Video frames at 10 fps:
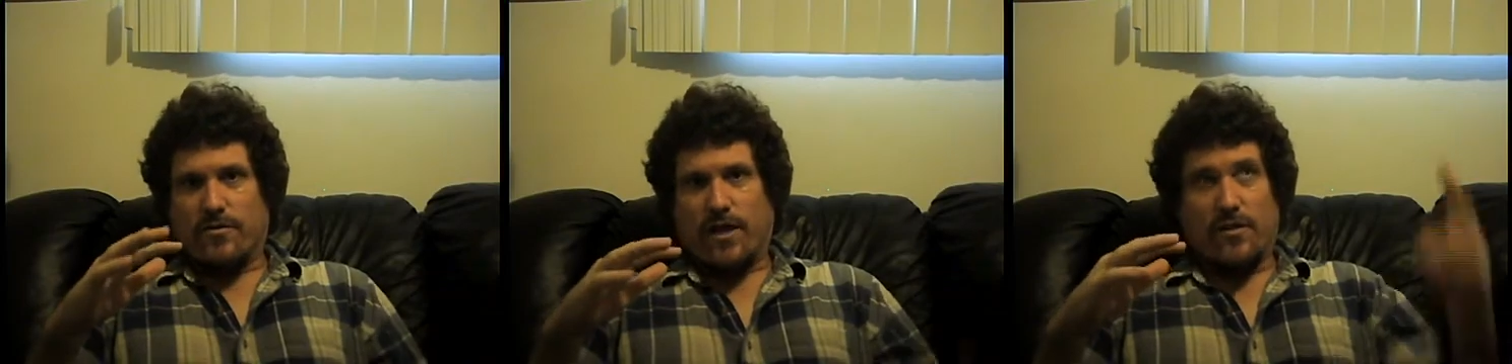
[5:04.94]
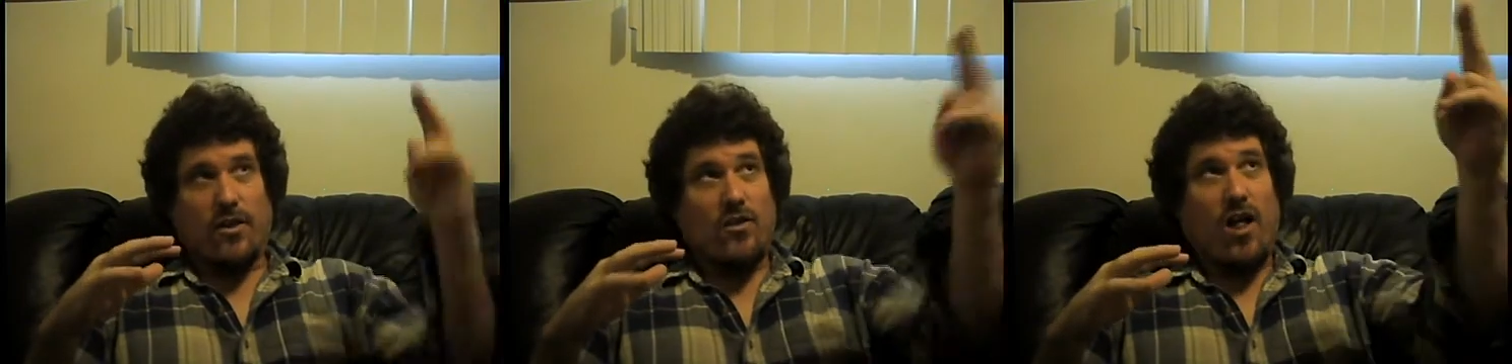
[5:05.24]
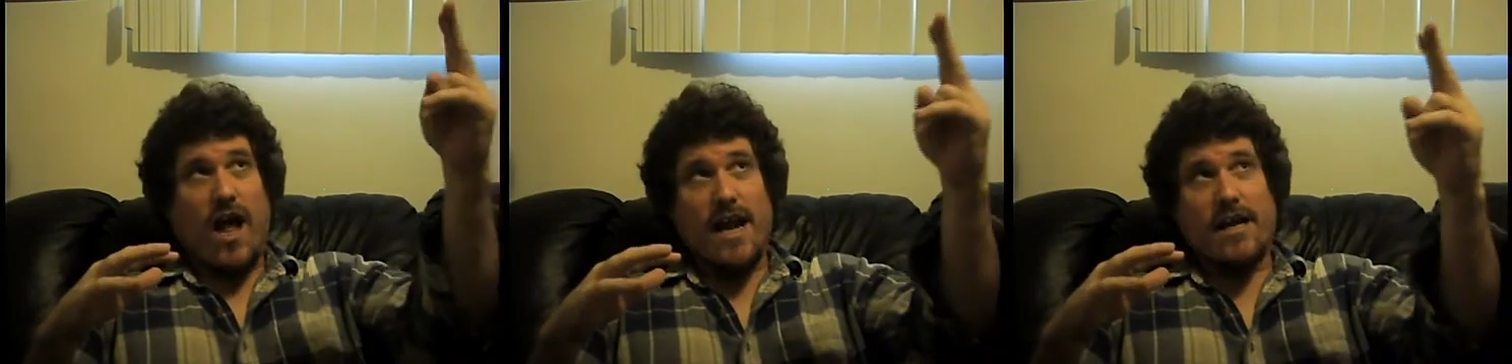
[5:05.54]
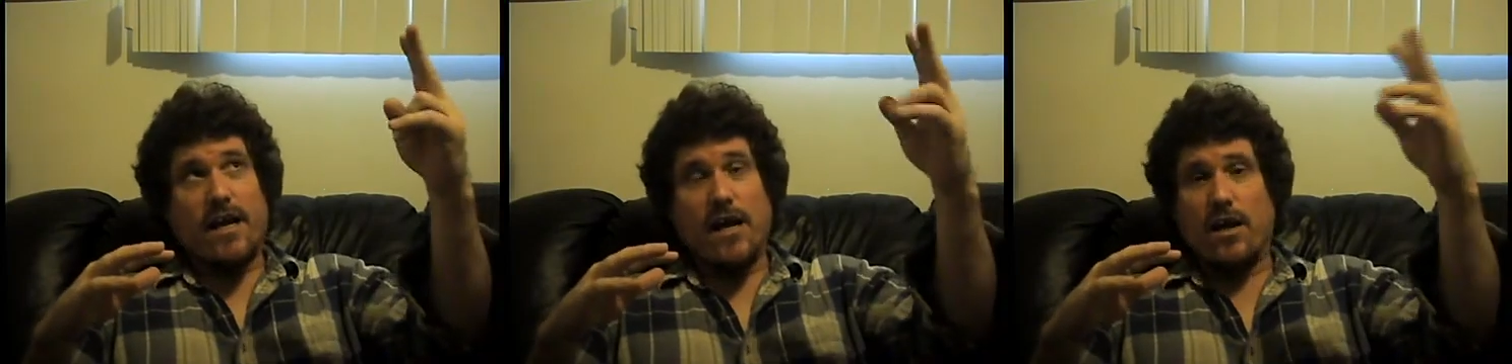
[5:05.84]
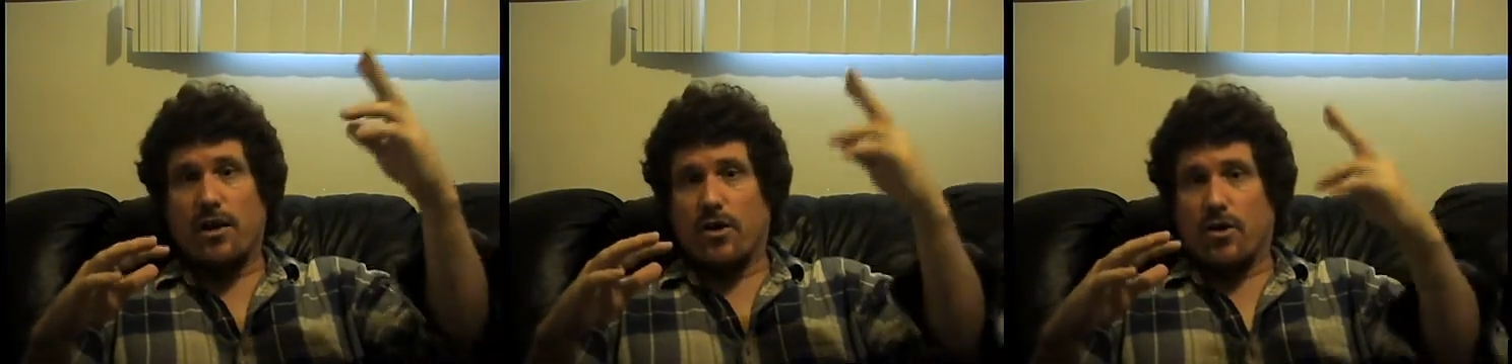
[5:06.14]
Now the light
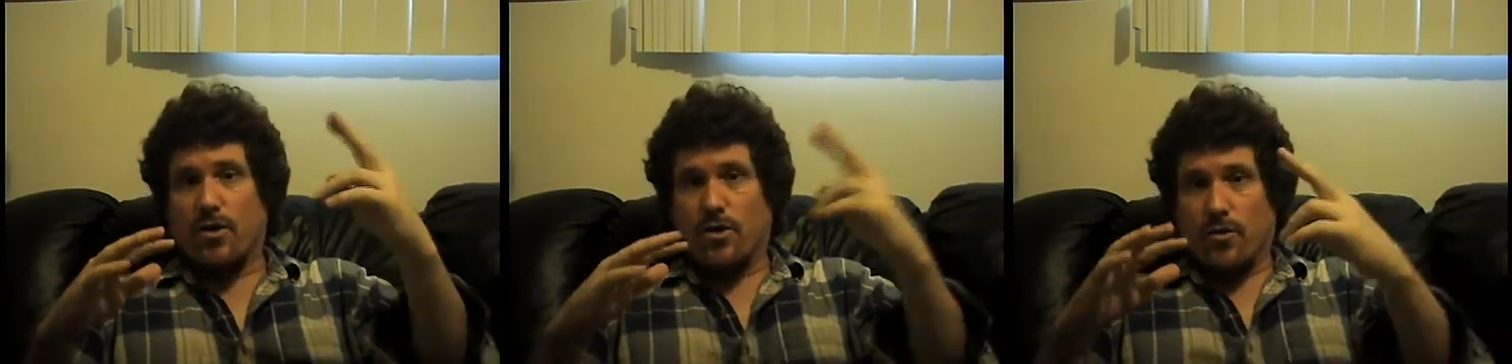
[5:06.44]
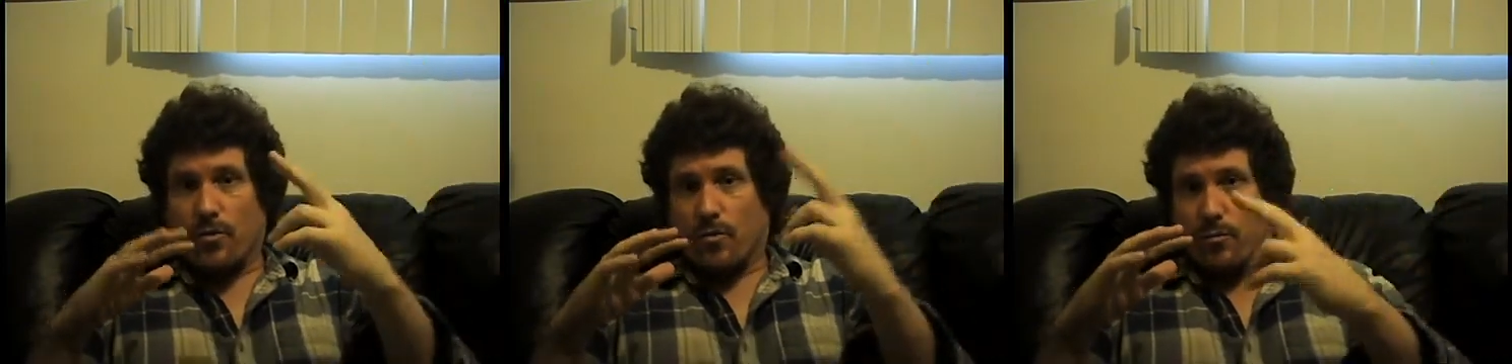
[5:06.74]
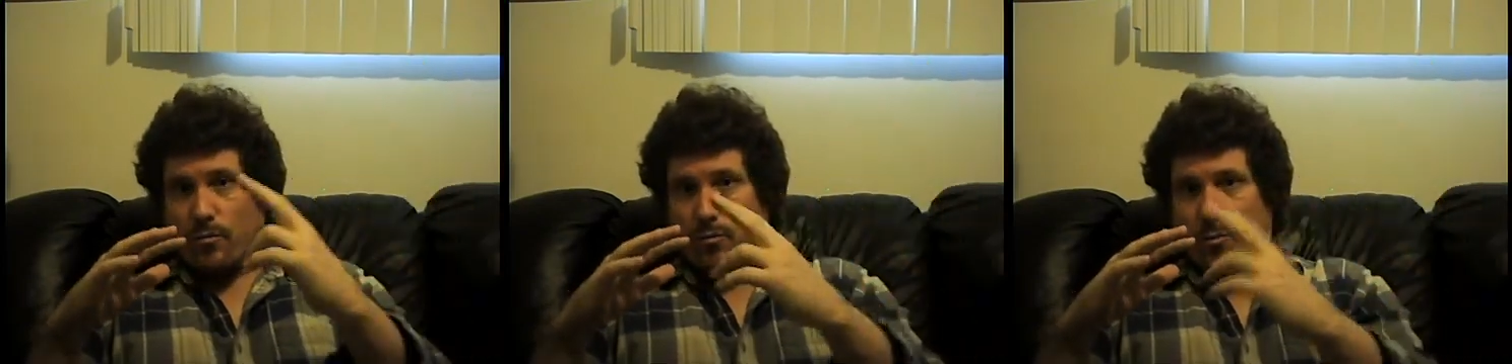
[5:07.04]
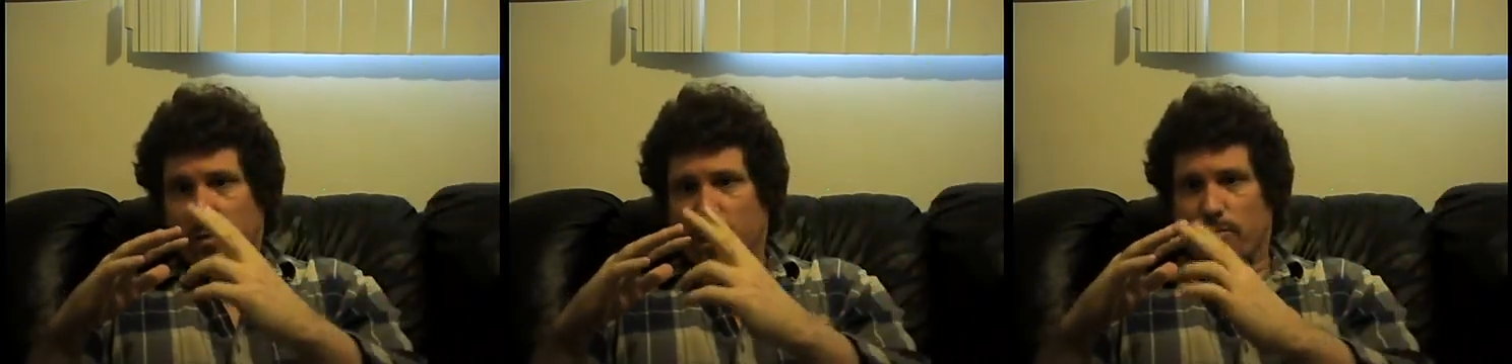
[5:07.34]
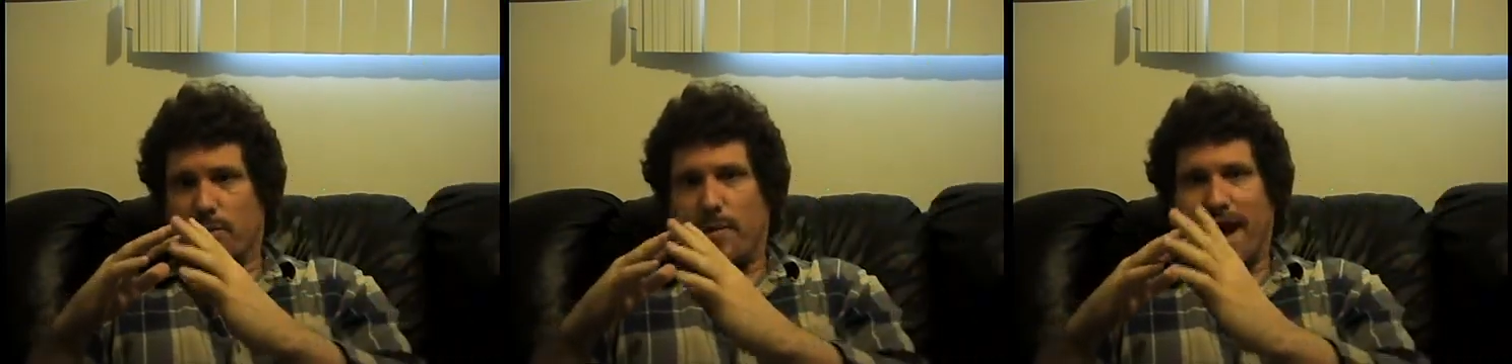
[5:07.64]
would be
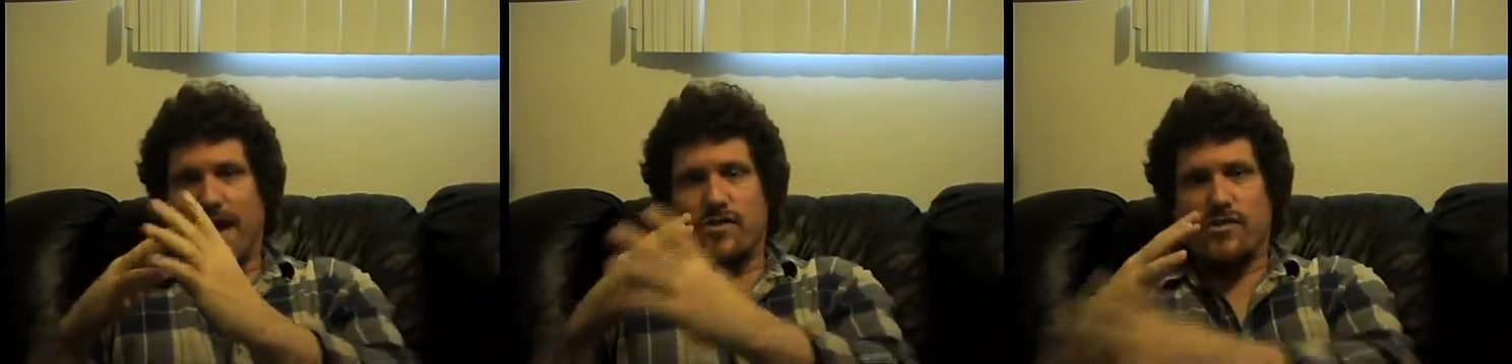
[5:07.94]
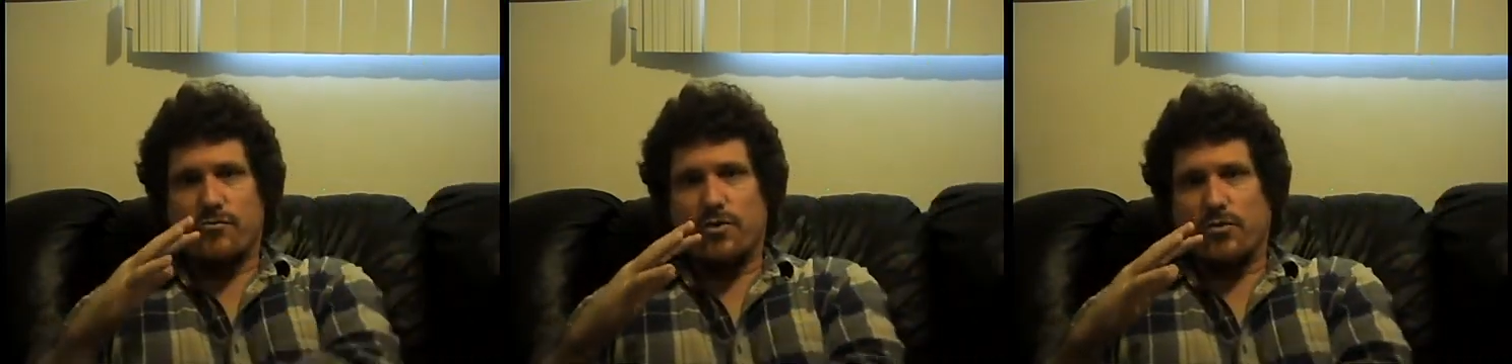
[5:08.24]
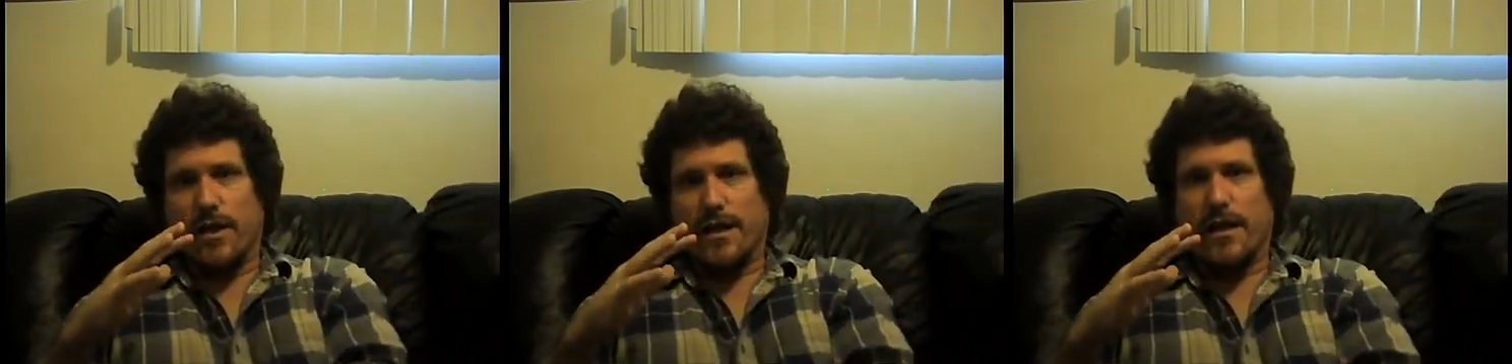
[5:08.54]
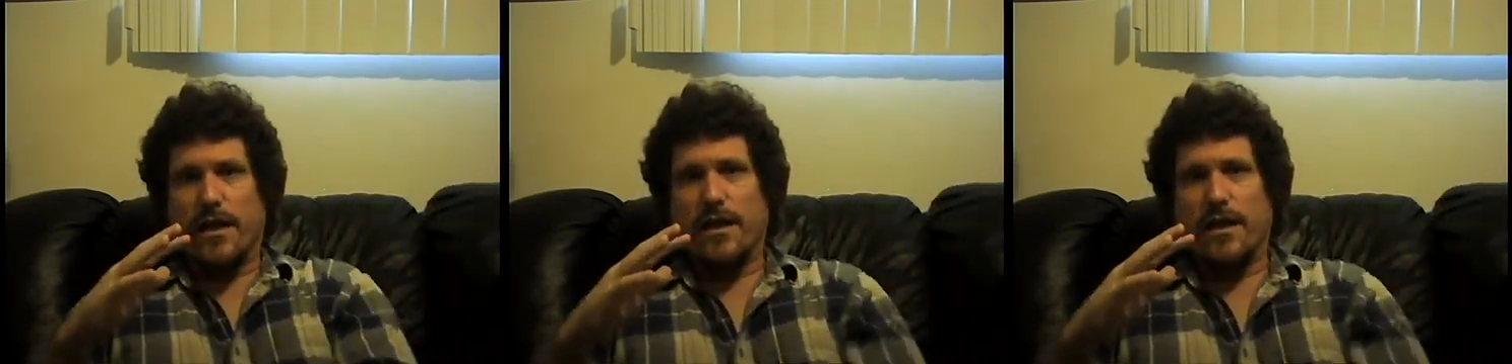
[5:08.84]
able to pass through it.